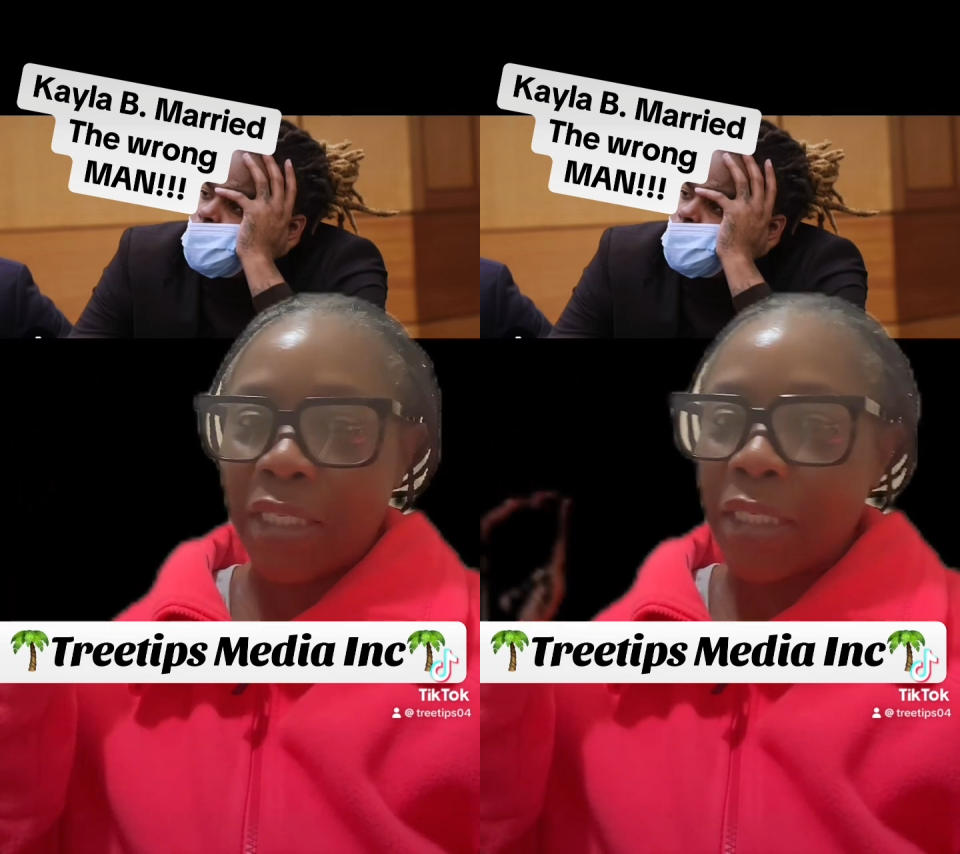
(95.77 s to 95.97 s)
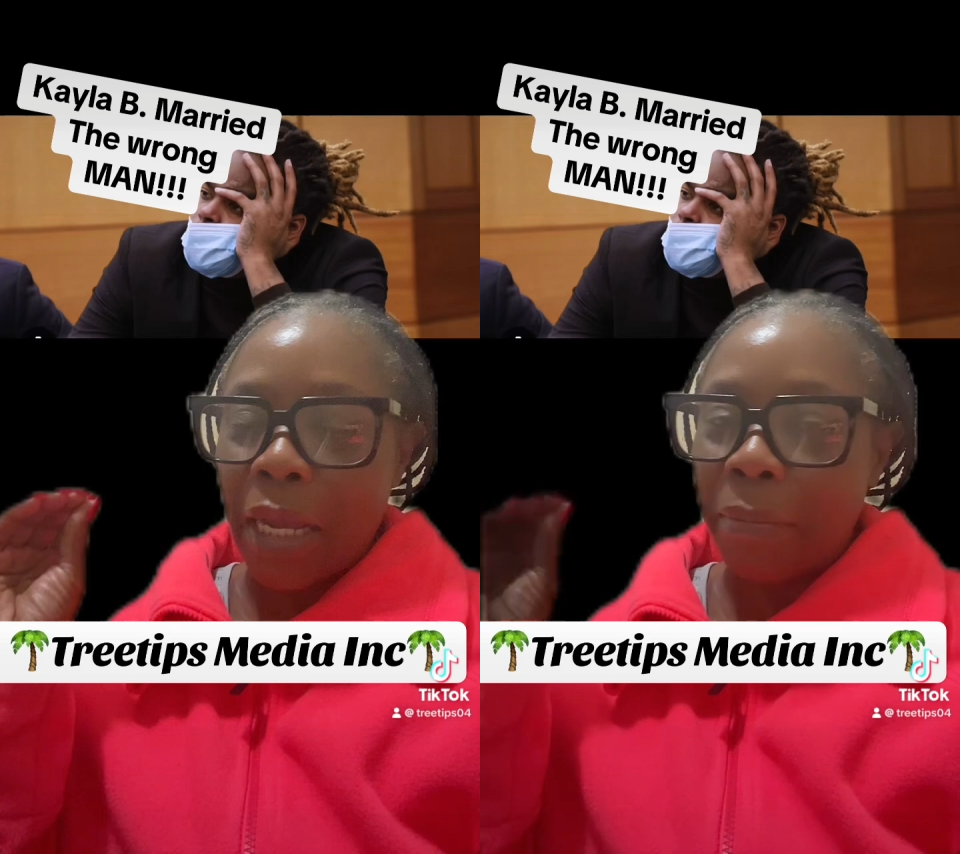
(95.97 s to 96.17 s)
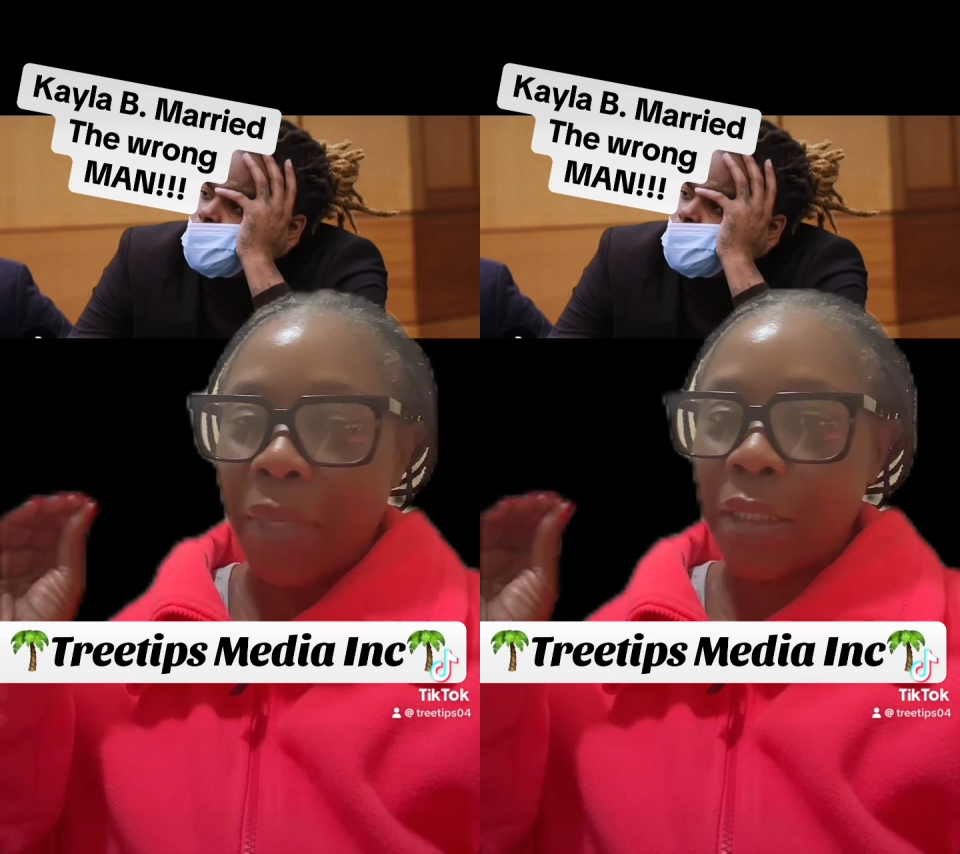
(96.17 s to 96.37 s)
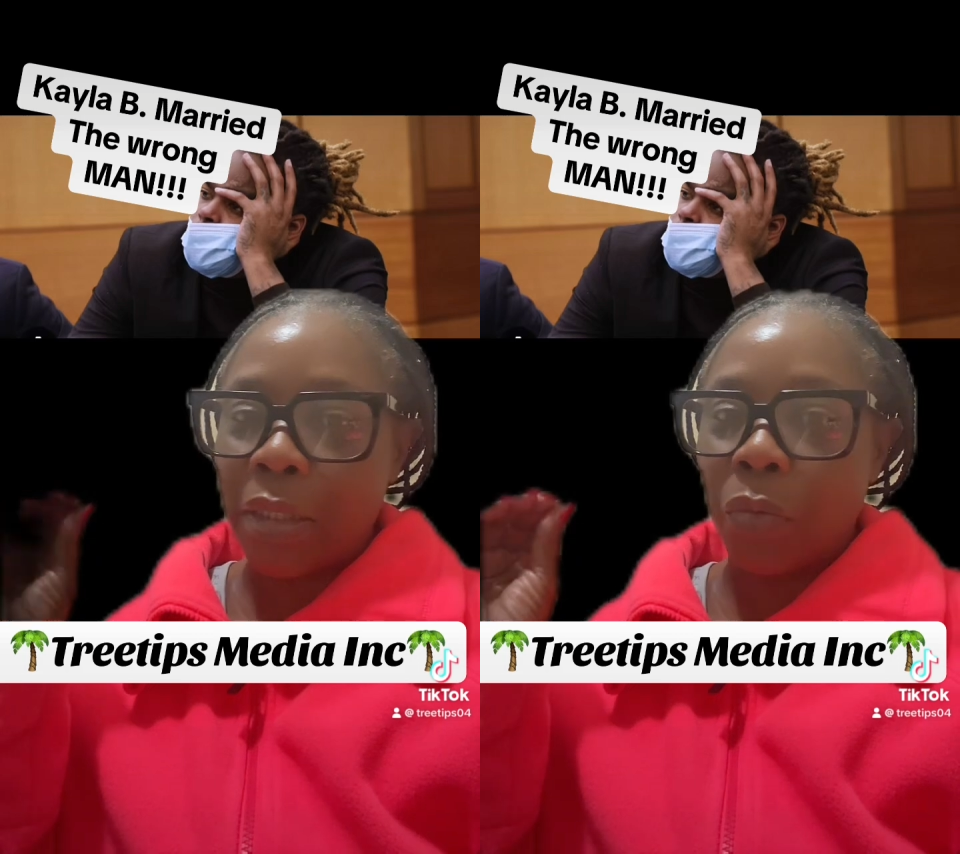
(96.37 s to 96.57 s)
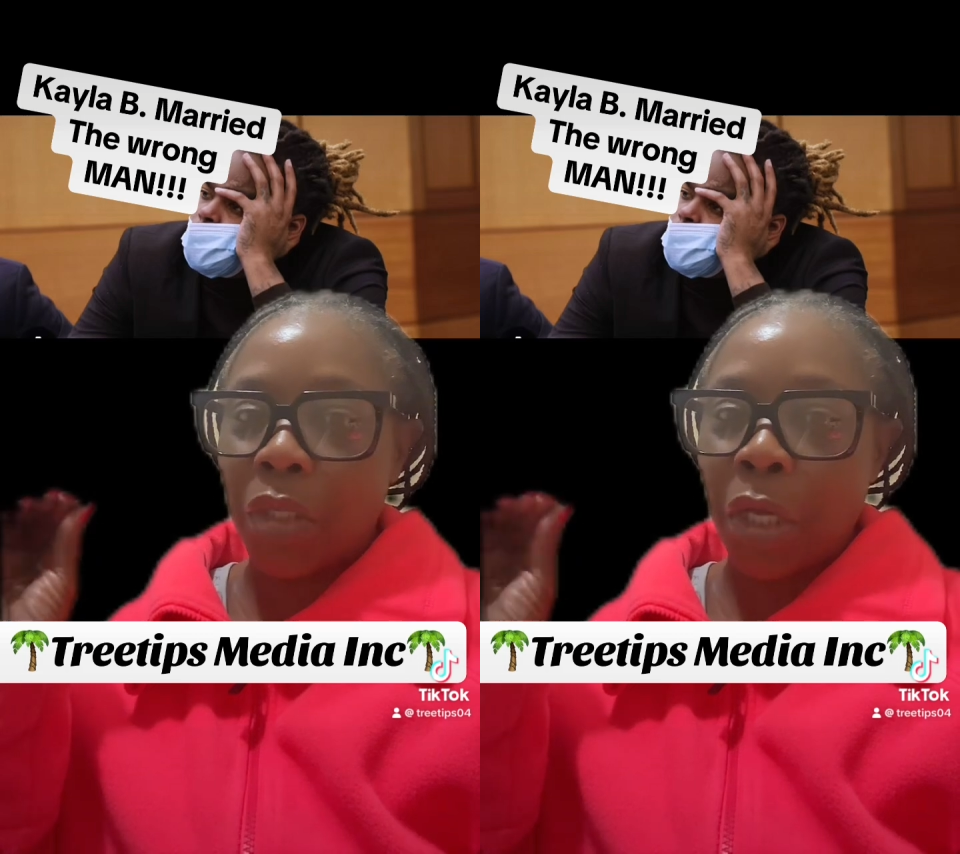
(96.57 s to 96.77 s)
stop
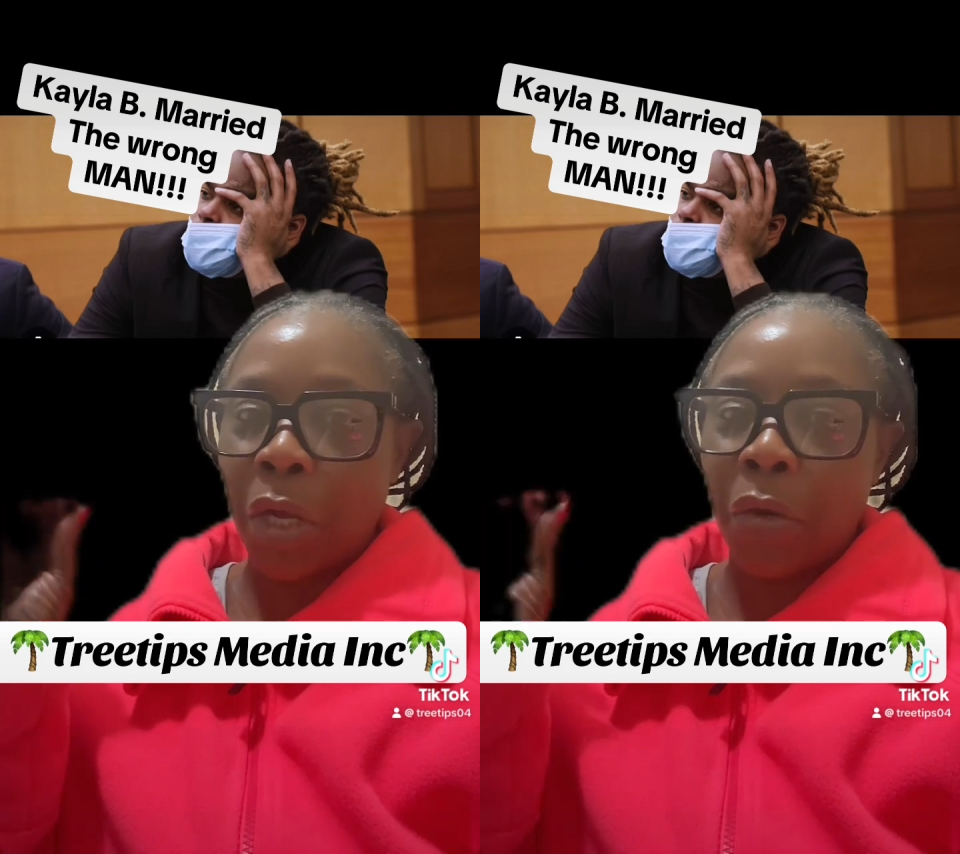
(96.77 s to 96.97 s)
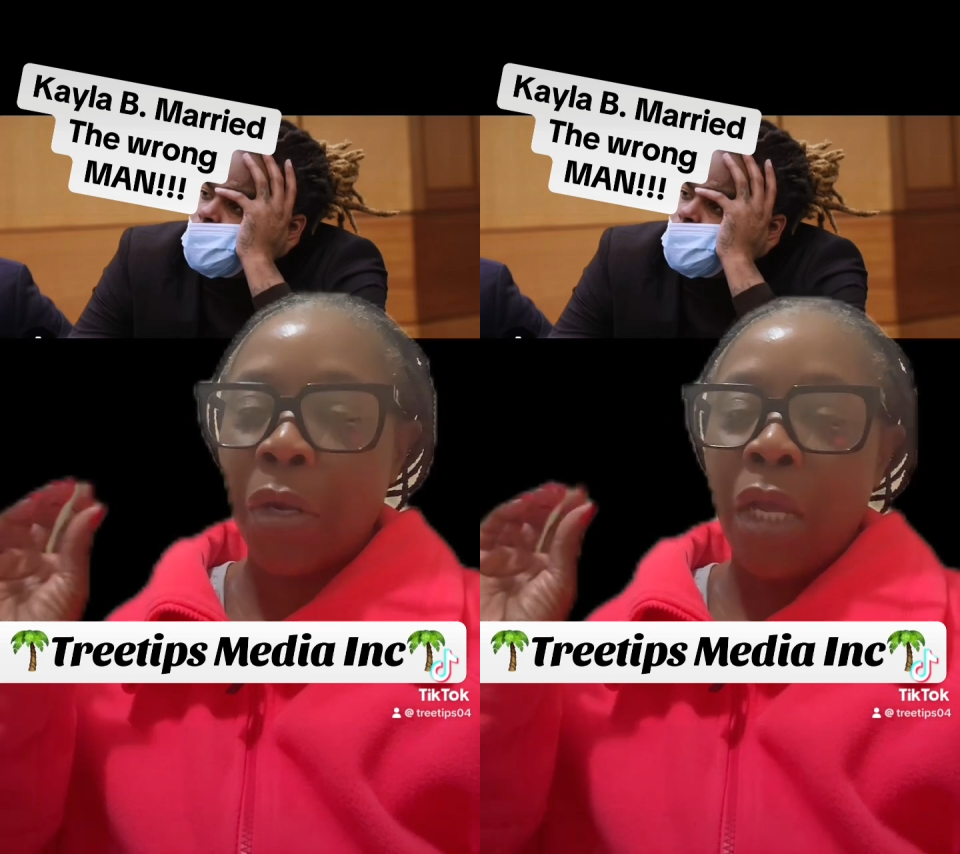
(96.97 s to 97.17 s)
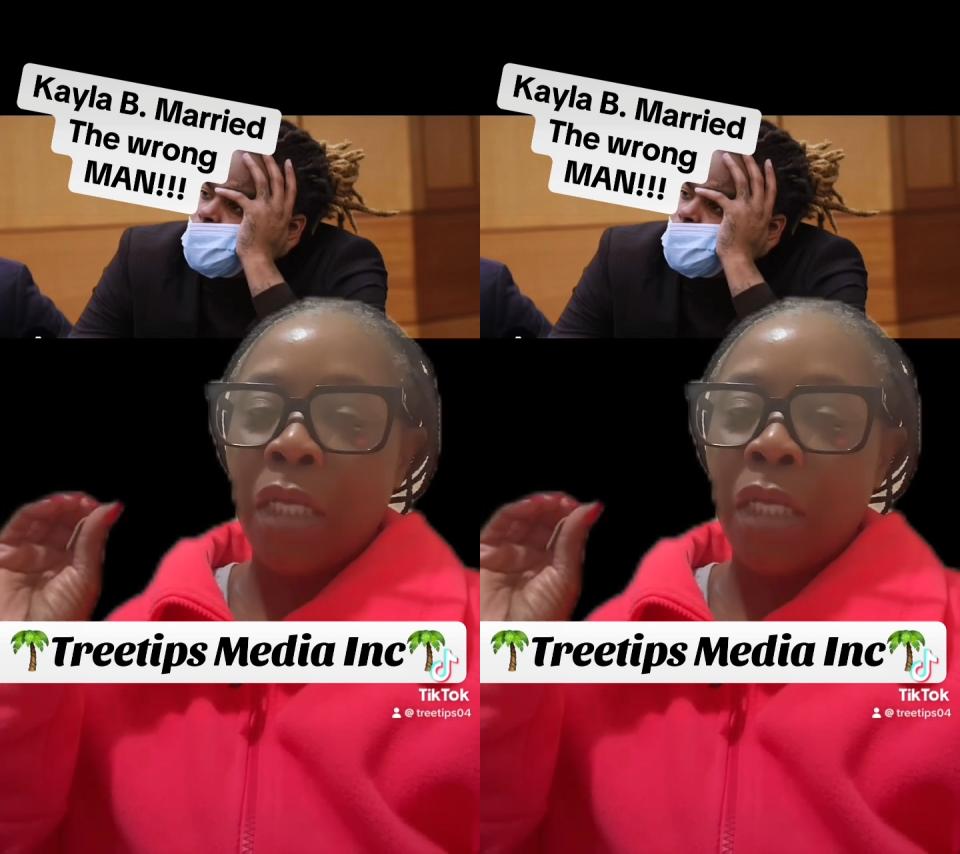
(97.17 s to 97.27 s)
messing with her.